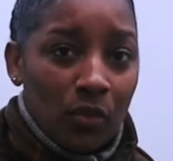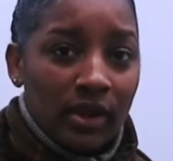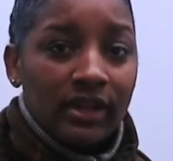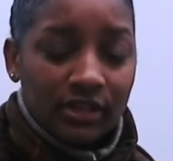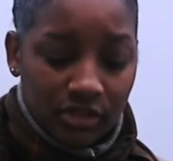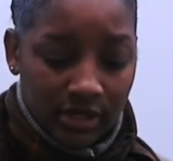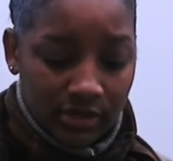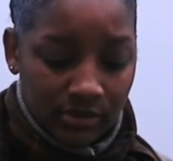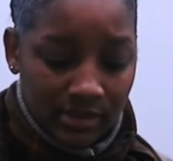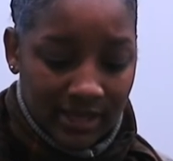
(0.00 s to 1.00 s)
we're gonna try
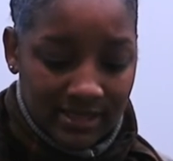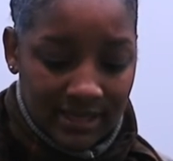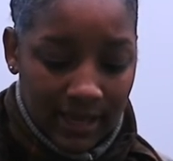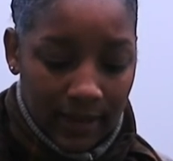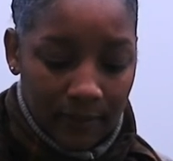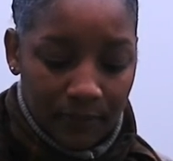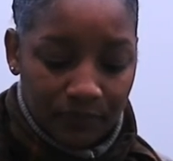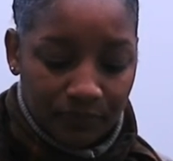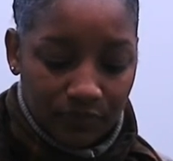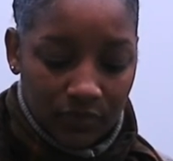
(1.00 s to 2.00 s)
to do that today.
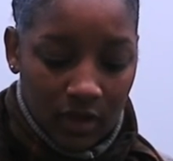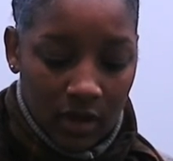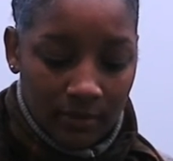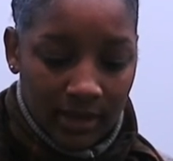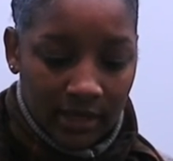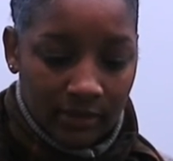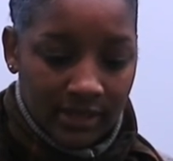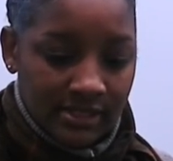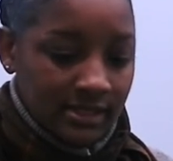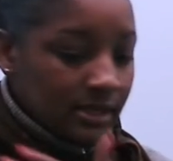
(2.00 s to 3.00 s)
Um,
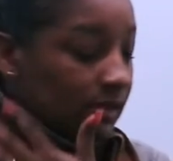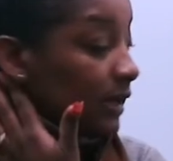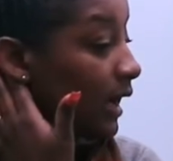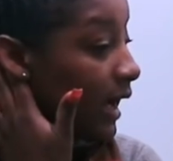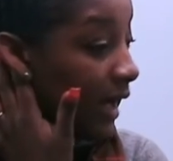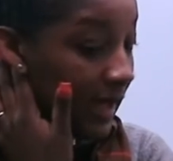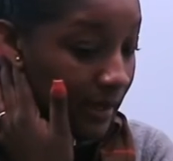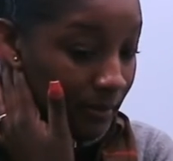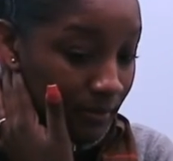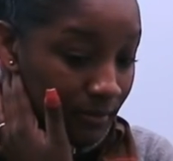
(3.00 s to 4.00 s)
anyways,
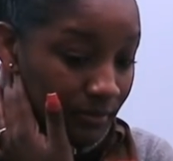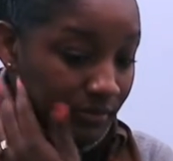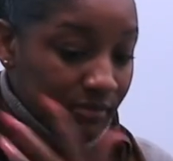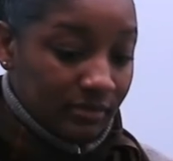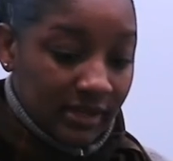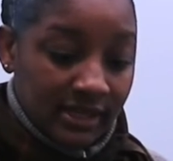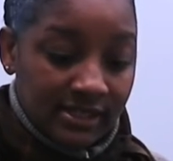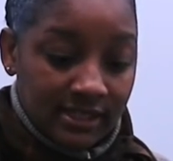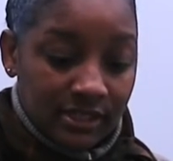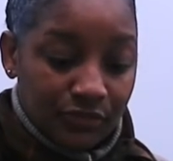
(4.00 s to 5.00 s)
I'm
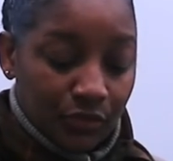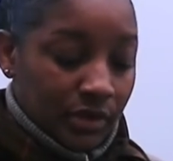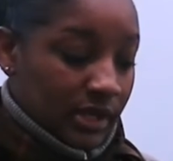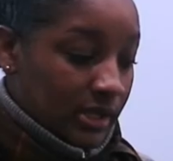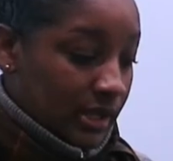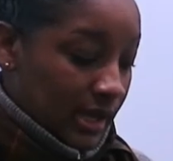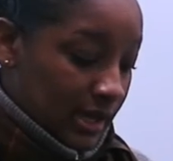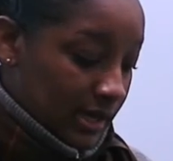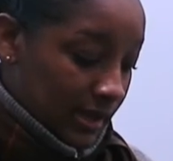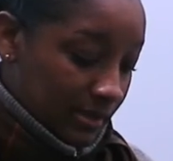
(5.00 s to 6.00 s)
it's 6:40
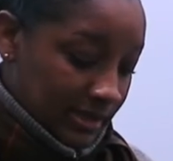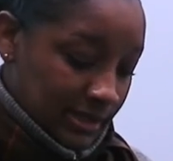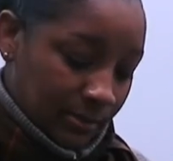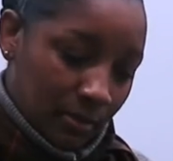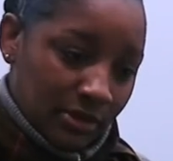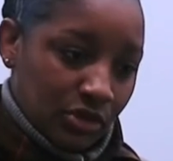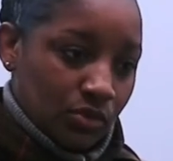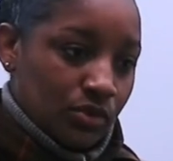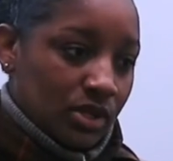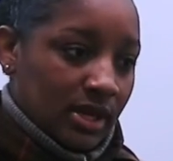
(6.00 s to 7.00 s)
and I'm about to like put my
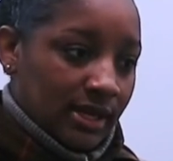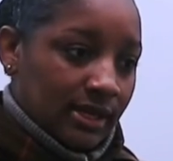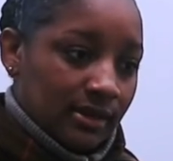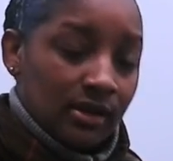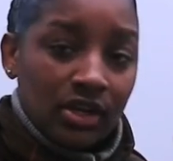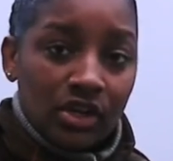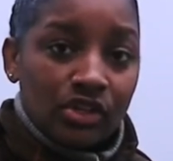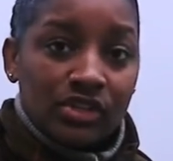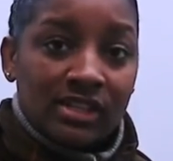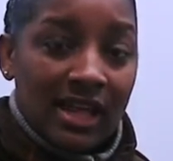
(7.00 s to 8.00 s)
shoes on and
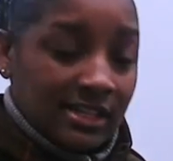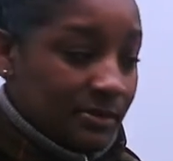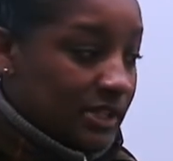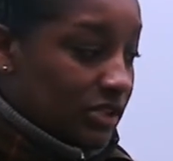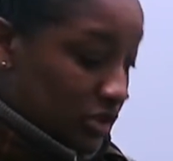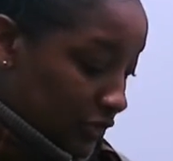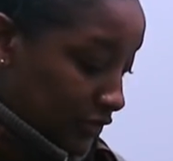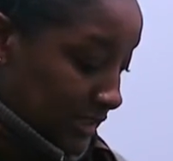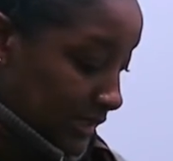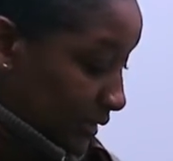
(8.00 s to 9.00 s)
just last minute
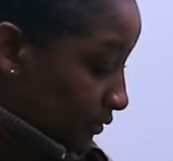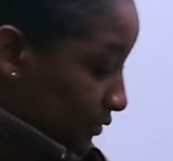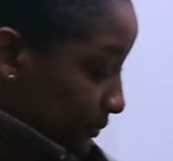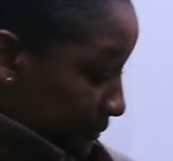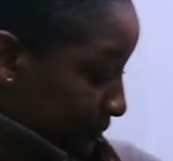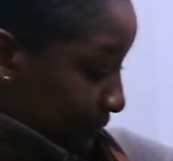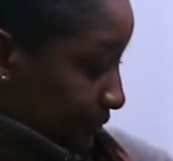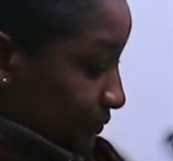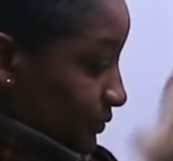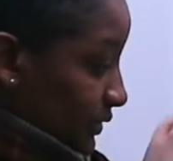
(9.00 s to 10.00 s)
stuff to leave.
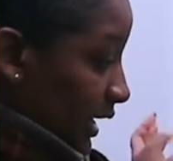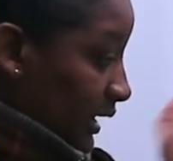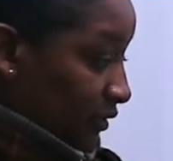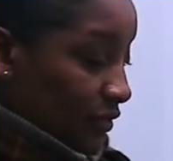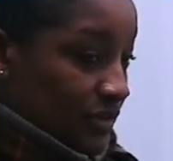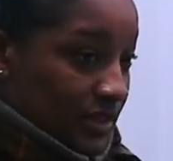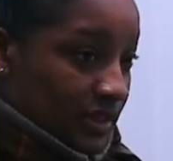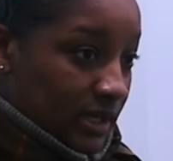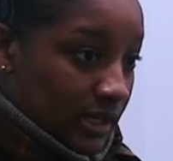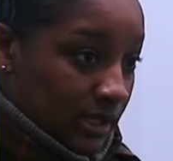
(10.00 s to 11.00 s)
I have everything
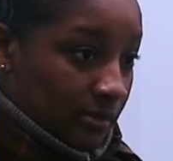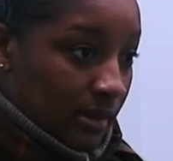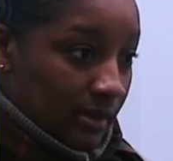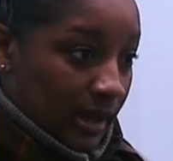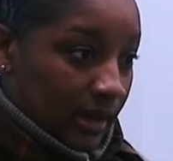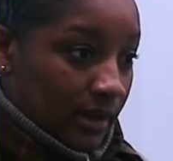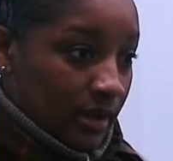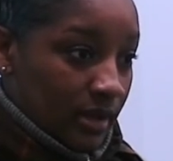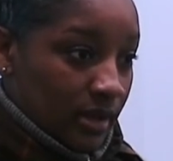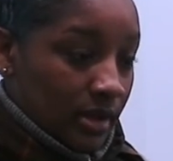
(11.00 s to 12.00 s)
that I need in my bag.
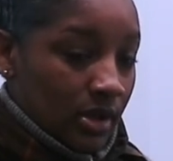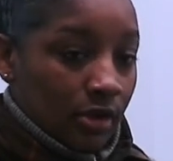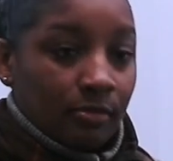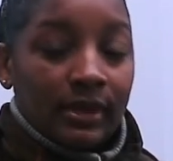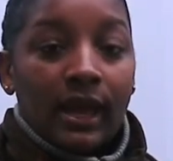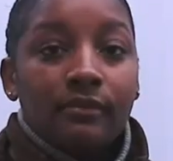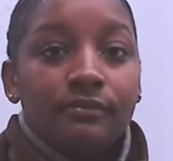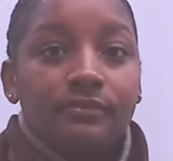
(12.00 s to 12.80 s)
But yeah,